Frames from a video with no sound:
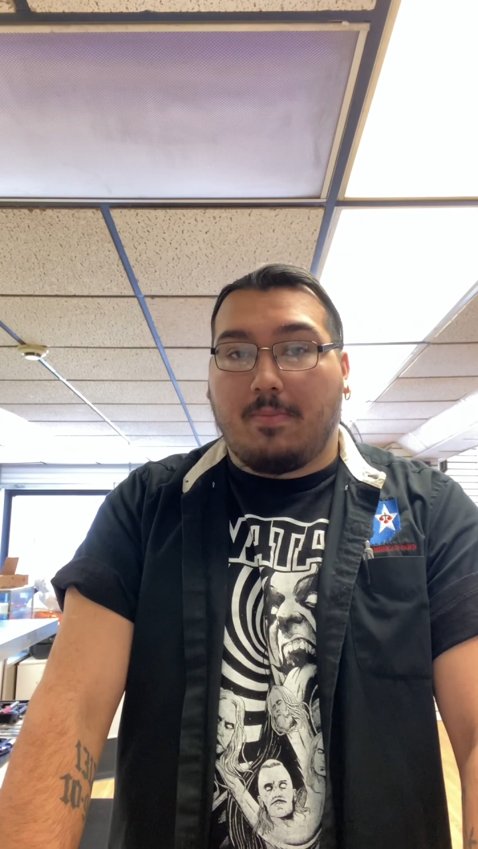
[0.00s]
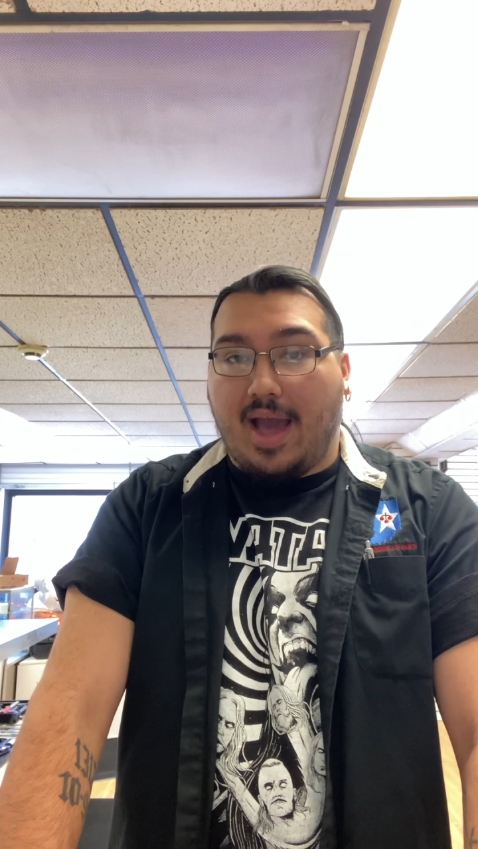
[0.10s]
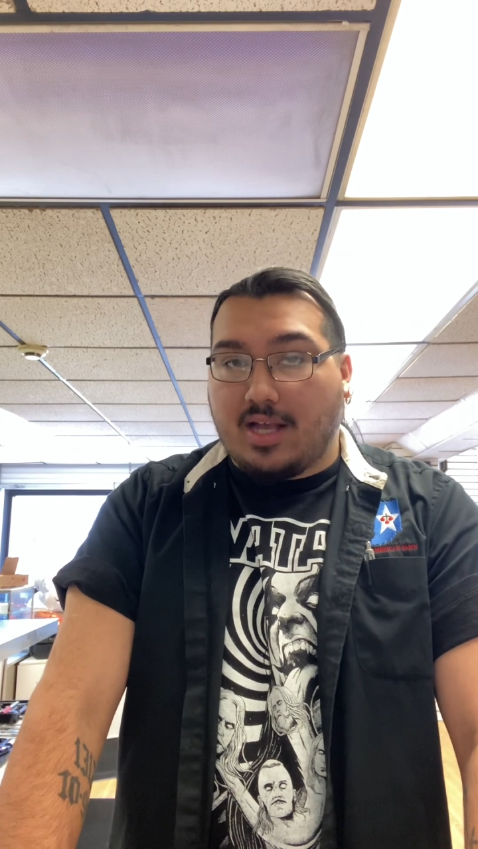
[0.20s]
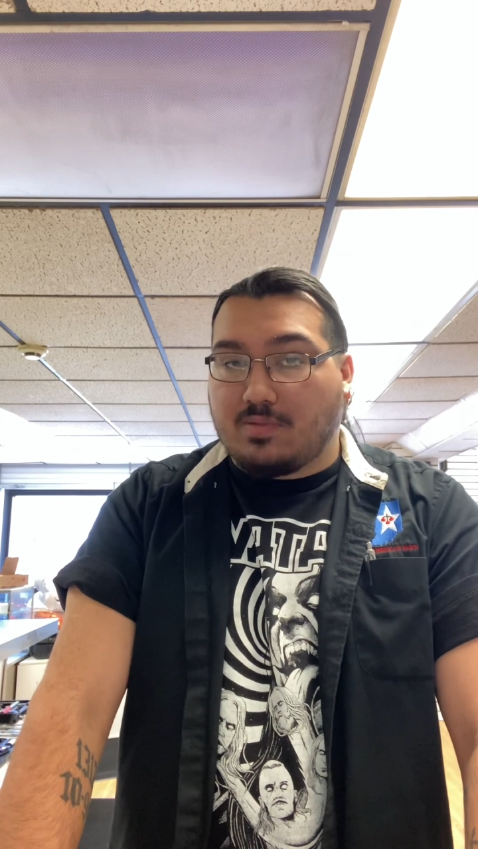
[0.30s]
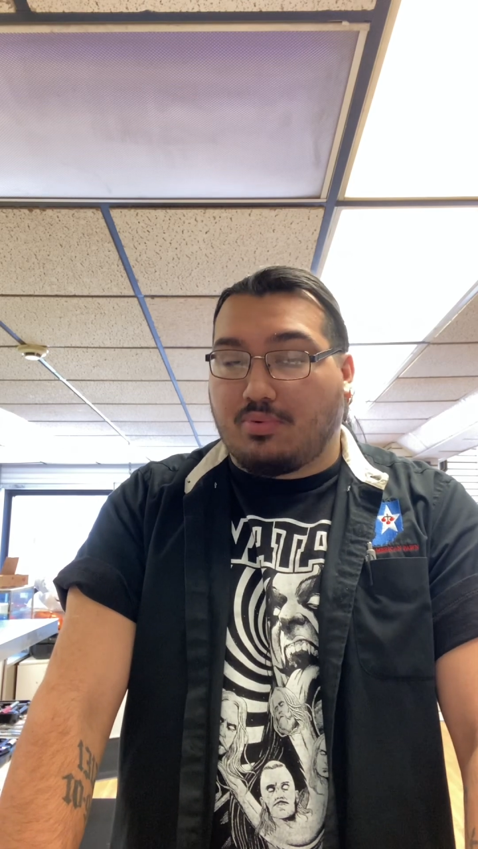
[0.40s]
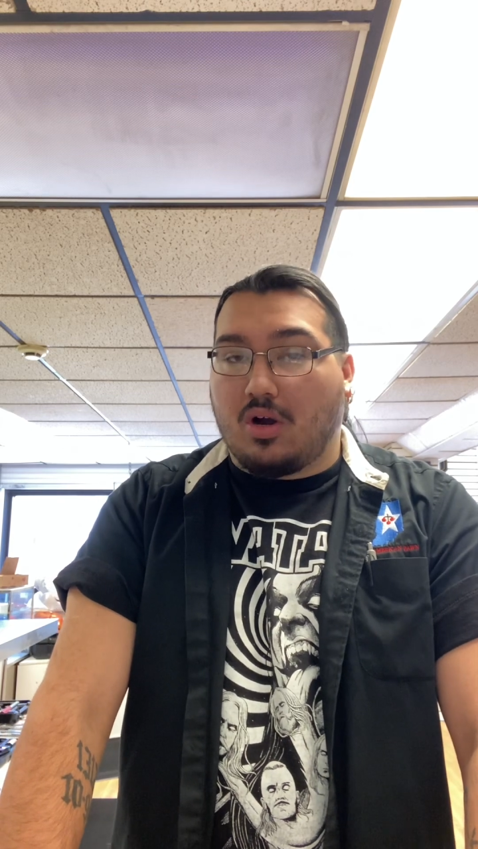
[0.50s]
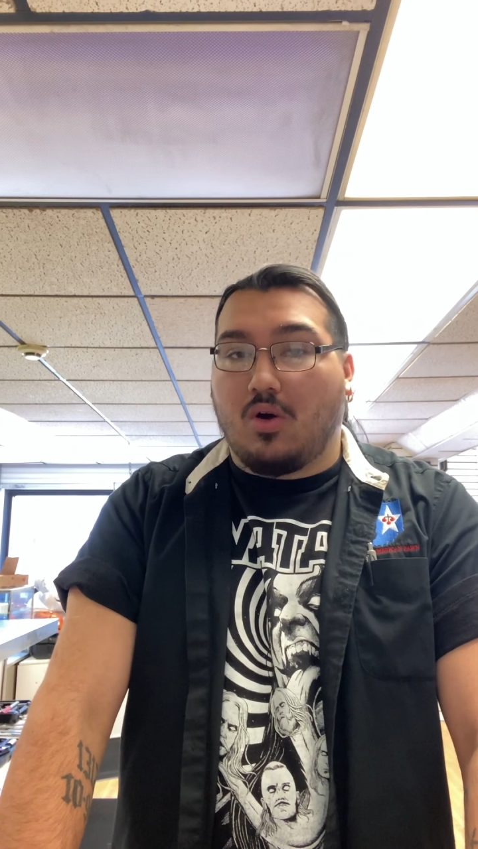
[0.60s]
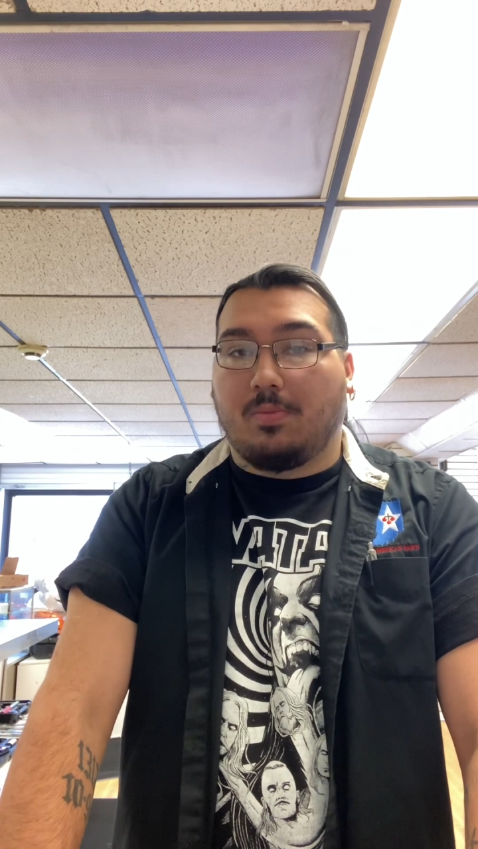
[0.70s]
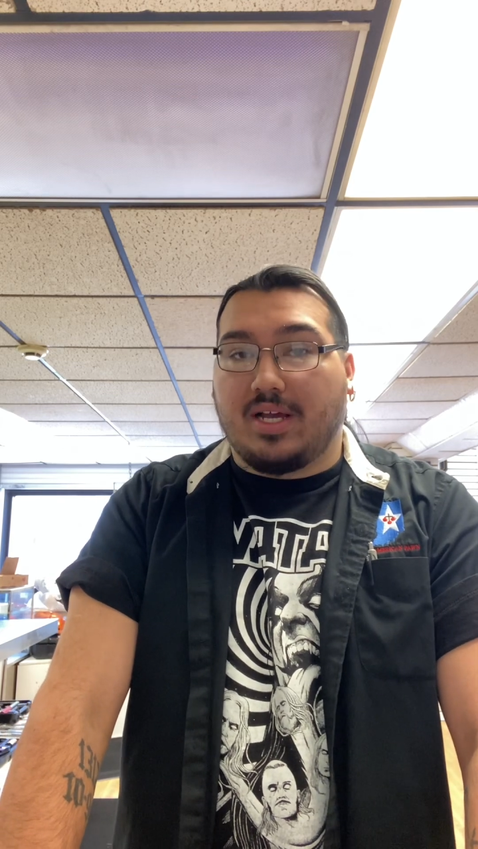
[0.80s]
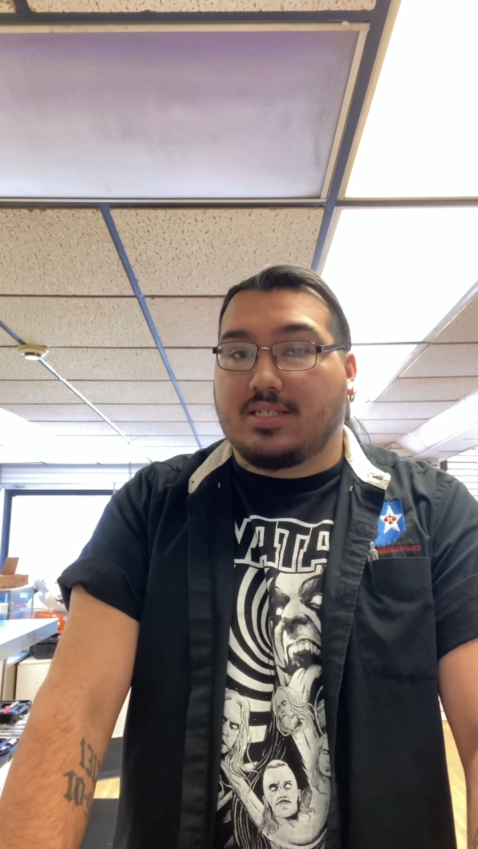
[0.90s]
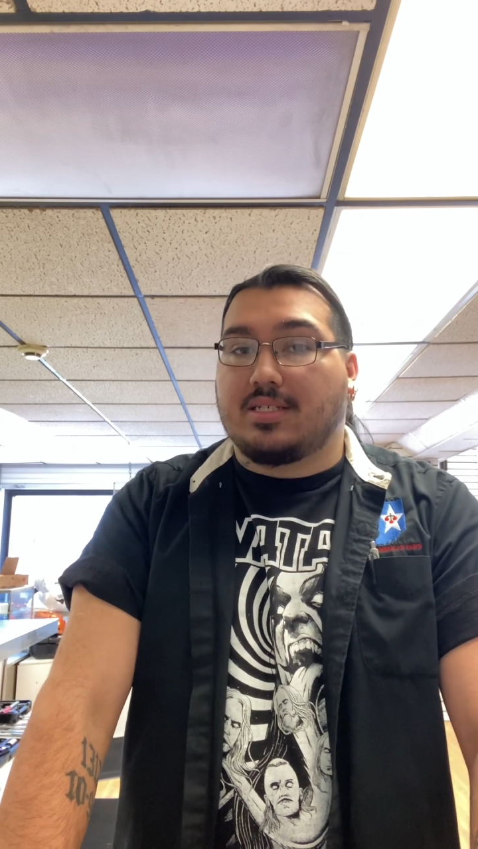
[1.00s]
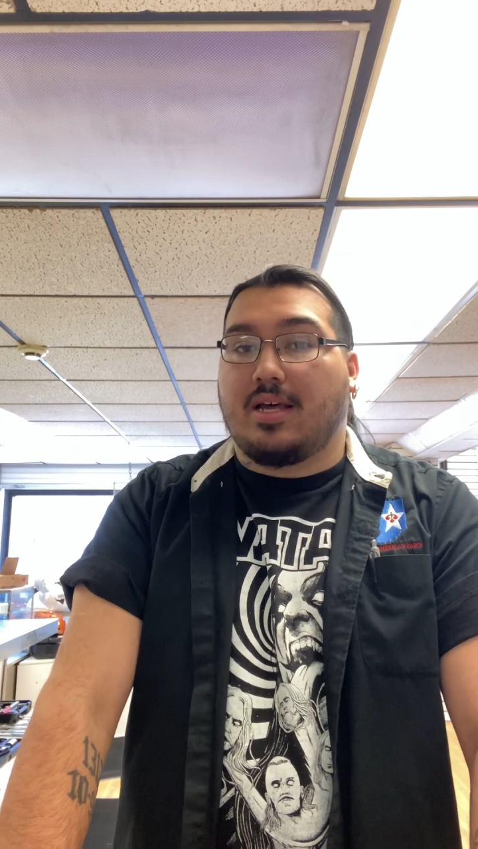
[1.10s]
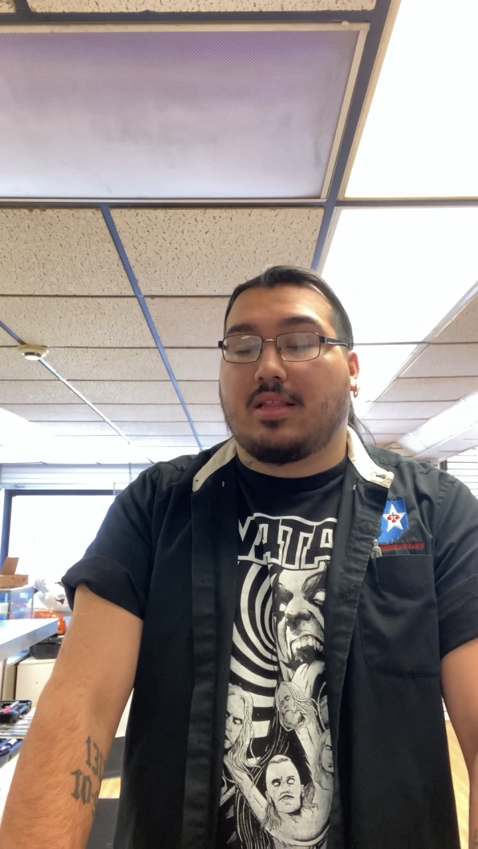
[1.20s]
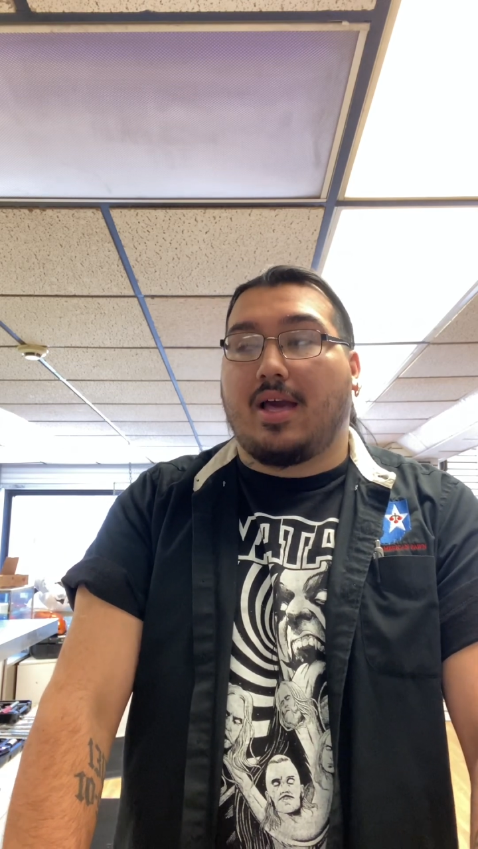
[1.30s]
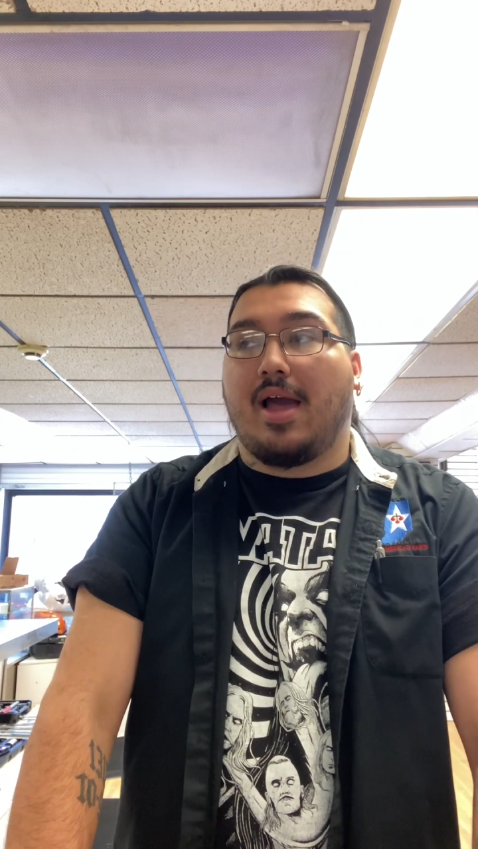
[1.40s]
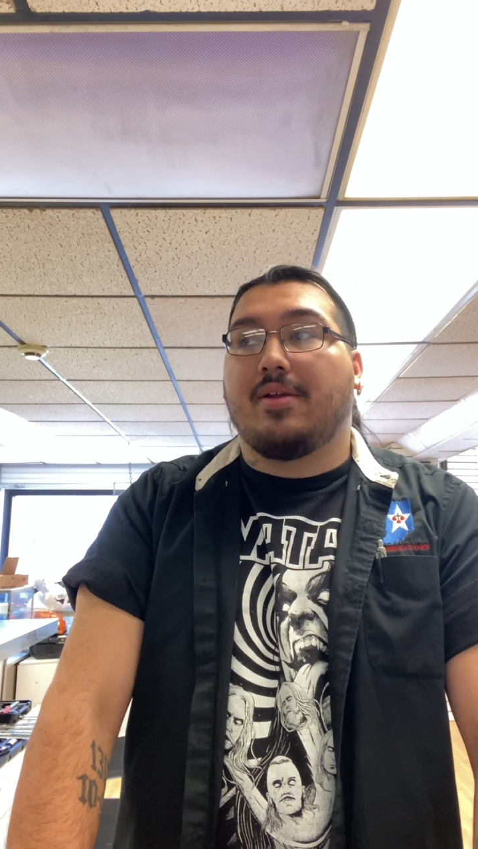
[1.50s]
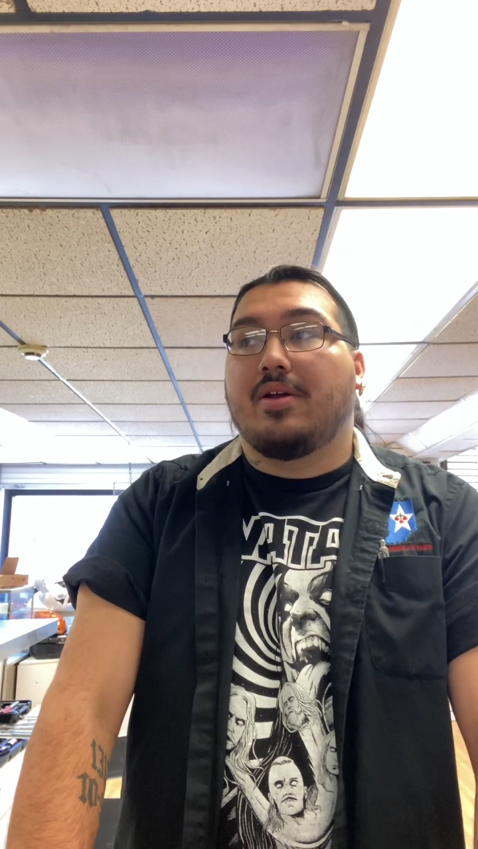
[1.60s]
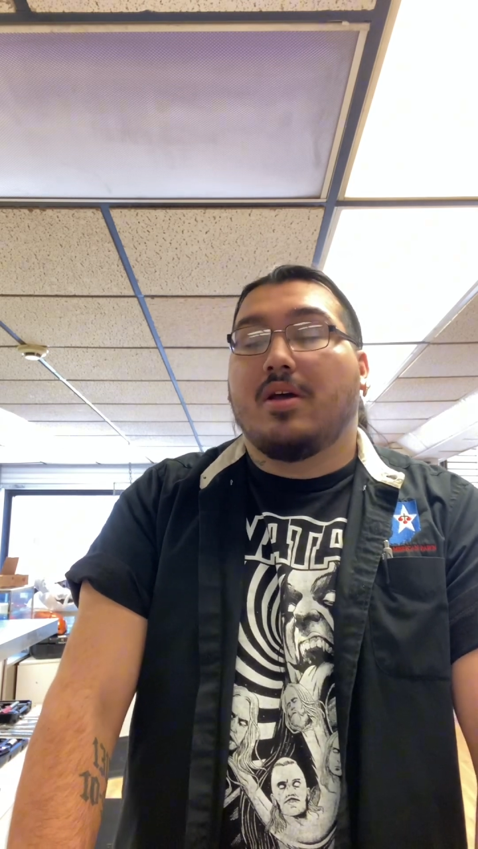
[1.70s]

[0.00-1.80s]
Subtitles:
Bass Pro, places like that.